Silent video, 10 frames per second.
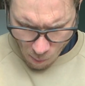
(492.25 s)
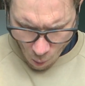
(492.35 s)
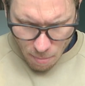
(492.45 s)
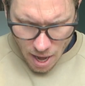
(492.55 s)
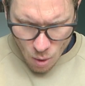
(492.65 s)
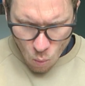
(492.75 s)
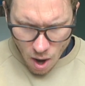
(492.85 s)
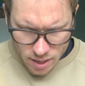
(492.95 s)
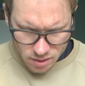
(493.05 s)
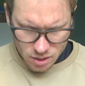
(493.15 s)
My
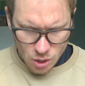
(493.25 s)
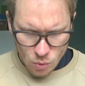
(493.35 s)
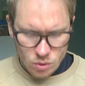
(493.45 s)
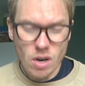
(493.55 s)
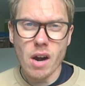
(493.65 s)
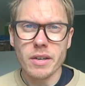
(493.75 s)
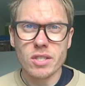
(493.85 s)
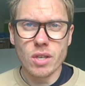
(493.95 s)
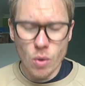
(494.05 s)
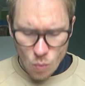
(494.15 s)
watt zones are
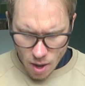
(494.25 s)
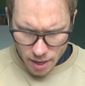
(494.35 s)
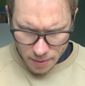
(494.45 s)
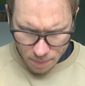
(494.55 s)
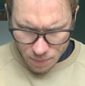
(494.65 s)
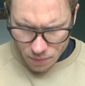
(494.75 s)
zone 1,